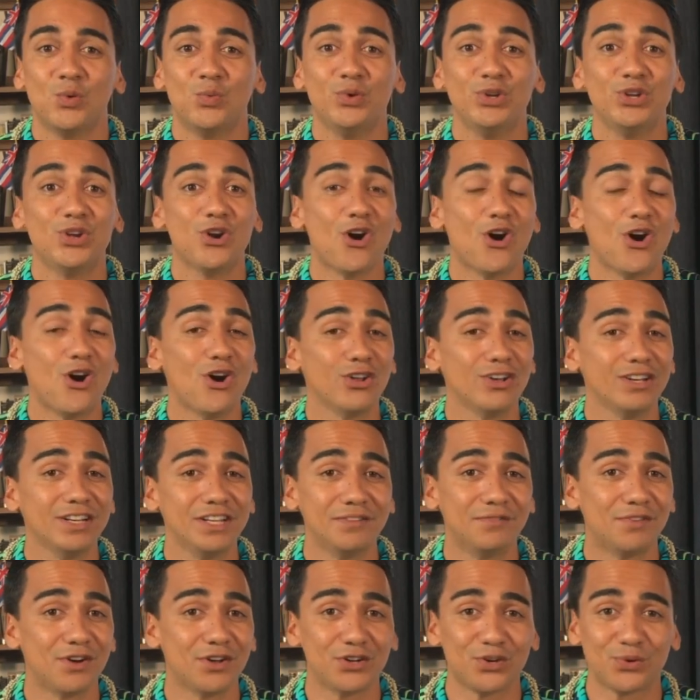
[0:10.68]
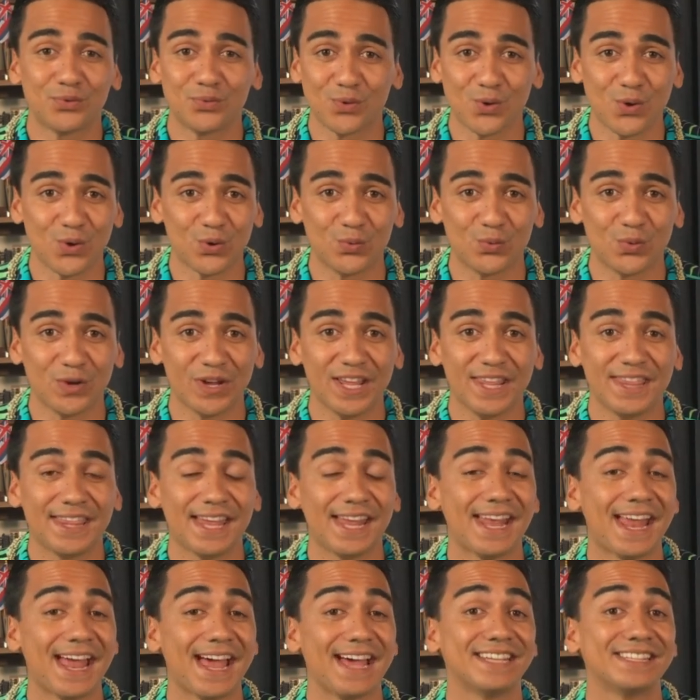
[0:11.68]
We all live on a roadway
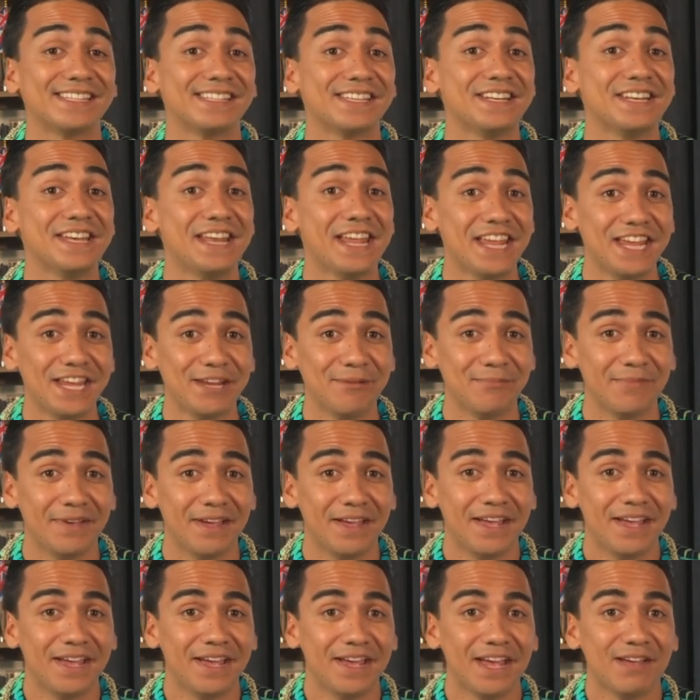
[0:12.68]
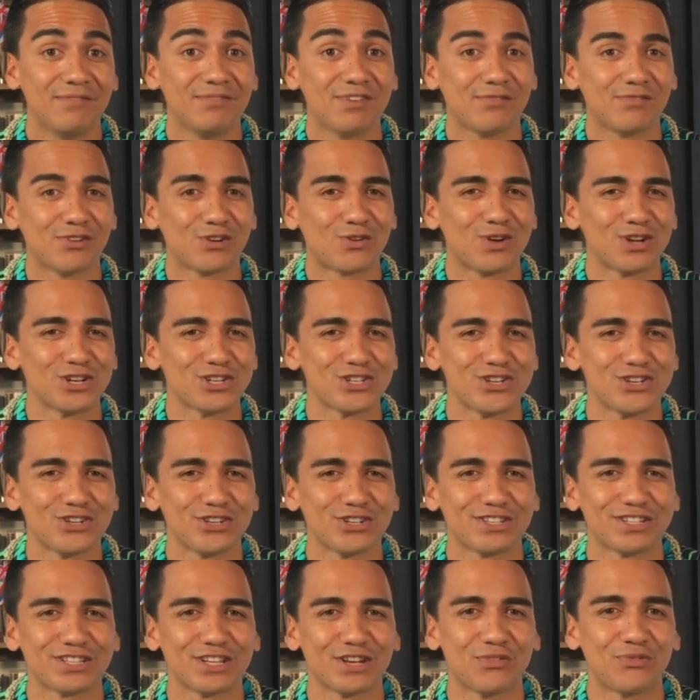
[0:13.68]
that has a name. Have you ever questioned
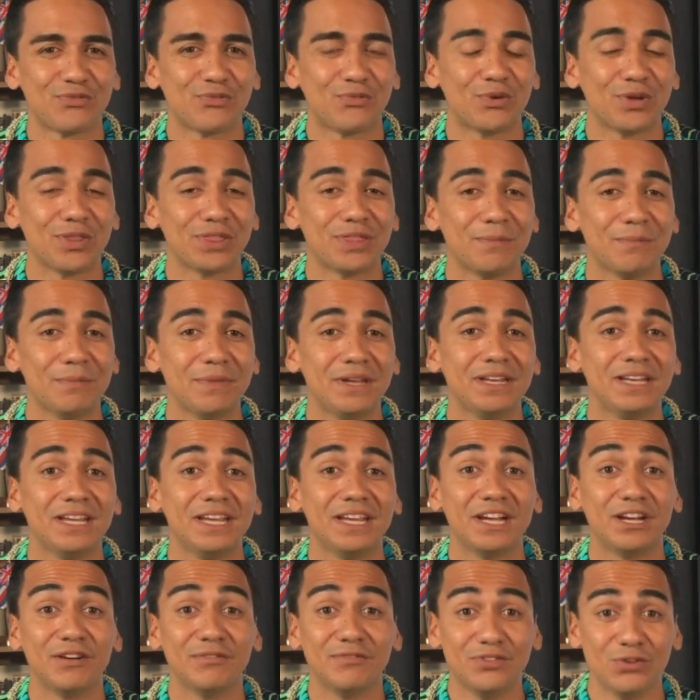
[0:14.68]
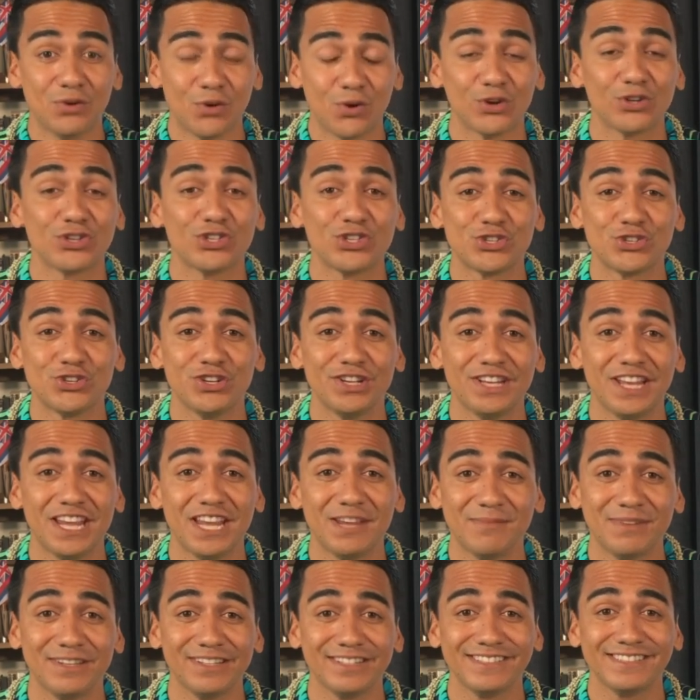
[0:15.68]
yourself what the meaning of your street
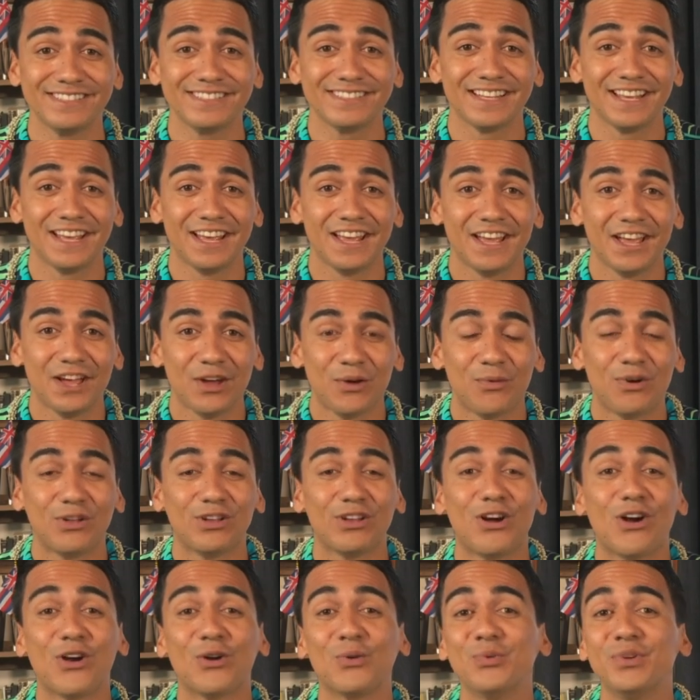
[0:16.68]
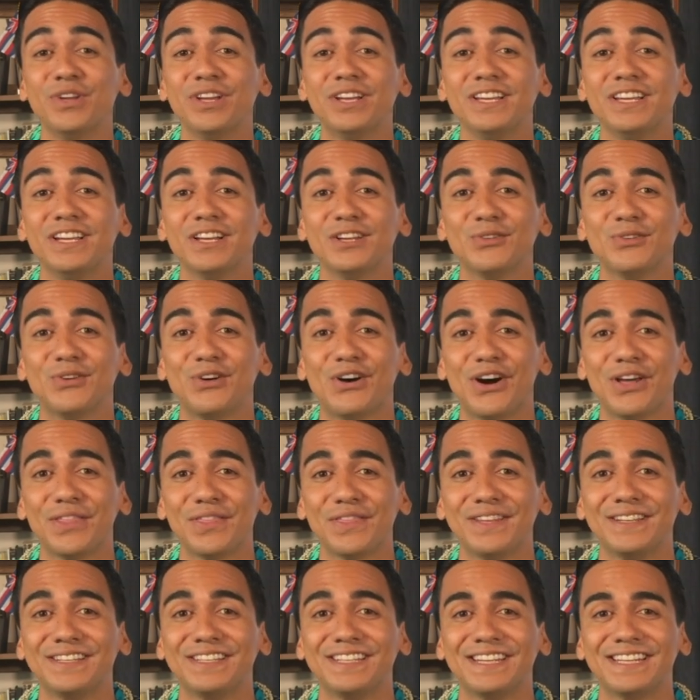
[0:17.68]
name is? Well, our weekly Aloha
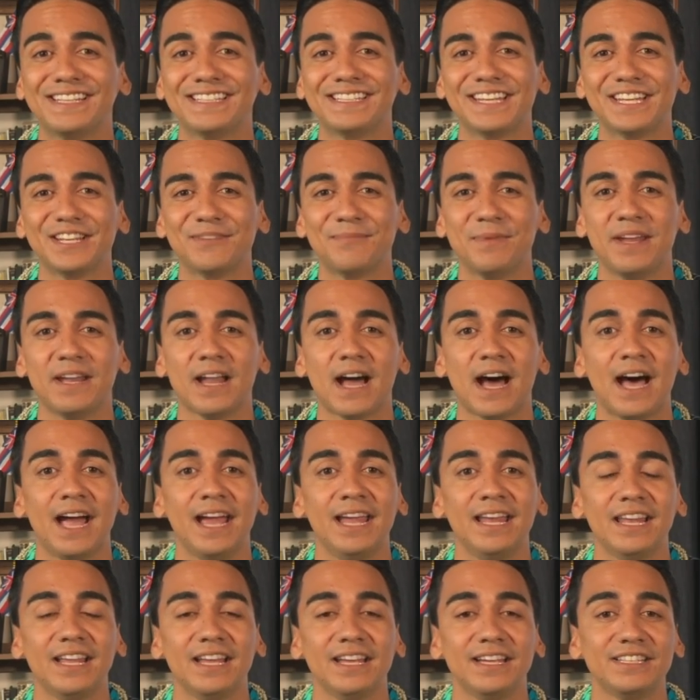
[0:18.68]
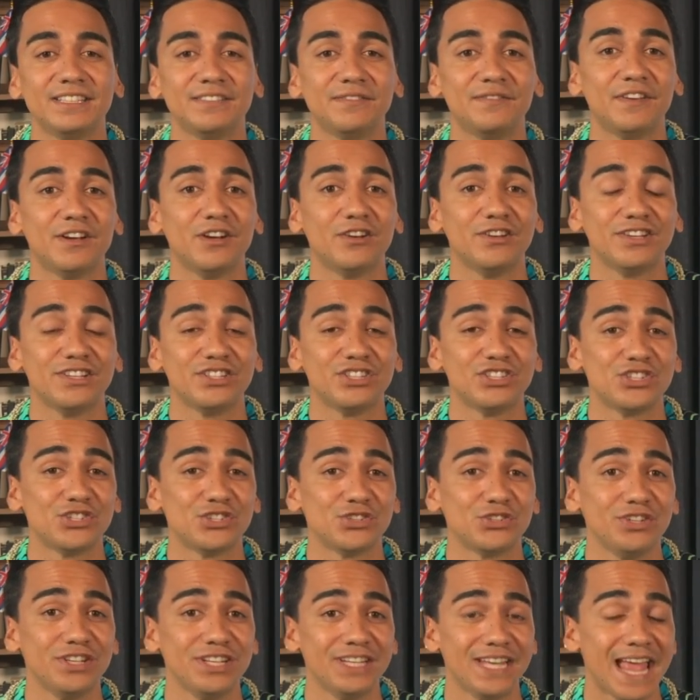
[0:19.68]
Authentic segment highlights various
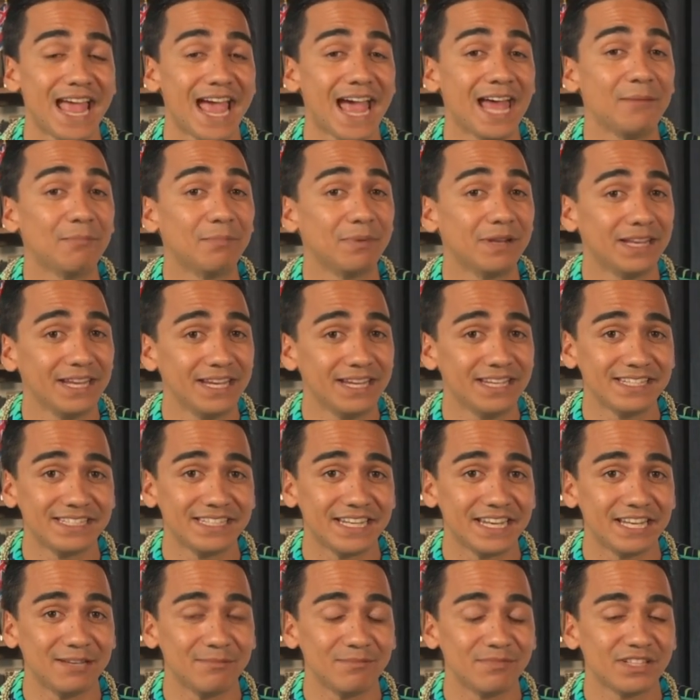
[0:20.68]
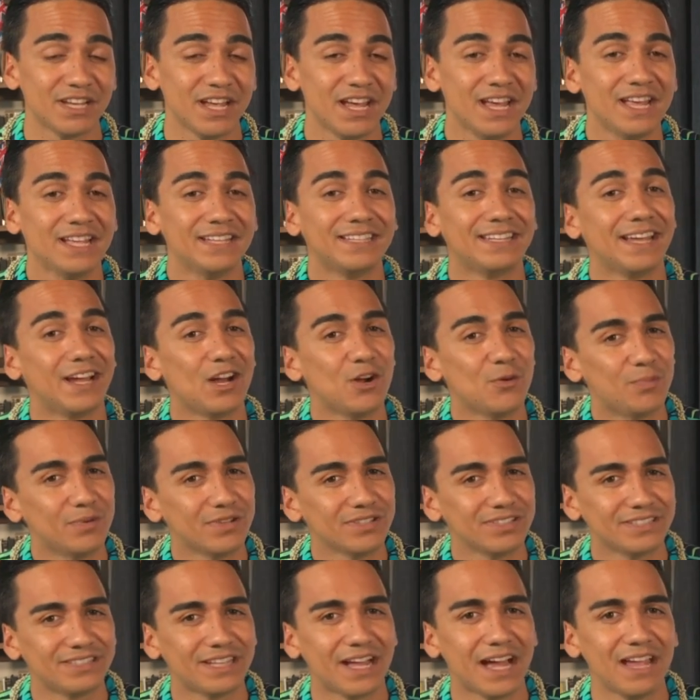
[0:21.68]
street and place names to help
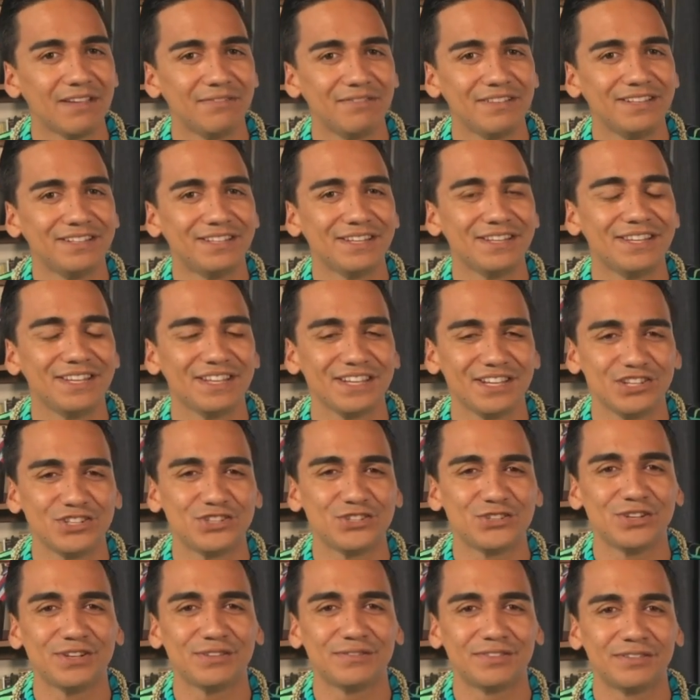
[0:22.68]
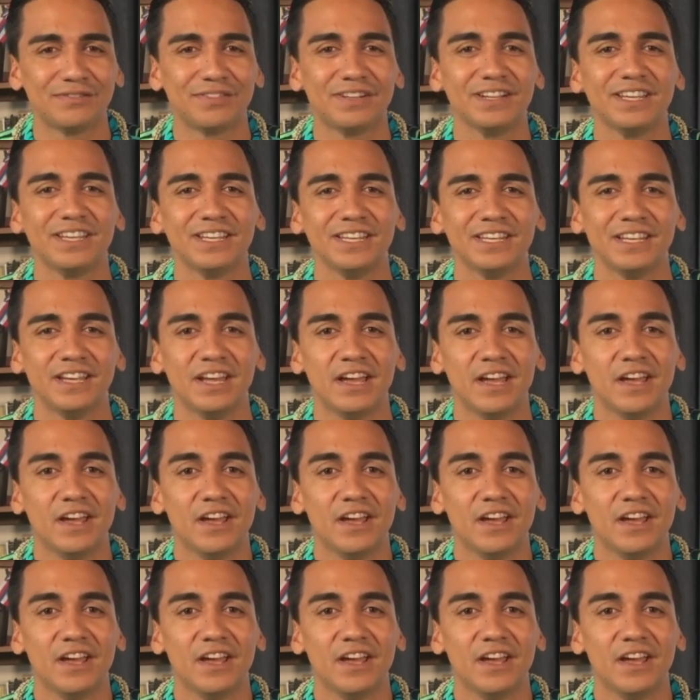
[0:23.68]
us dive into the history of Hawaii.